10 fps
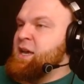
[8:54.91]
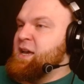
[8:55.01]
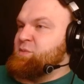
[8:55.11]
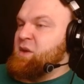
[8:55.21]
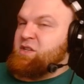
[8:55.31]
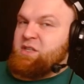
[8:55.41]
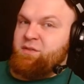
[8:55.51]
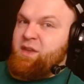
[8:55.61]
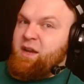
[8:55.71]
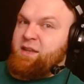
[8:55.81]
especially
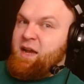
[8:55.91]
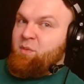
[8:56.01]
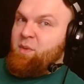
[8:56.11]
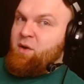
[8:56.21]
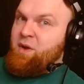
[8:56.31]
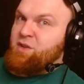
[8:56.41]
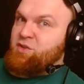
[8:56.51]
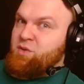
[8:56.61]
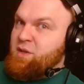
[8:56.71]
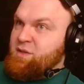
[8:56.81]
if they're attacked by
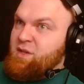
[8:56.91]
range units.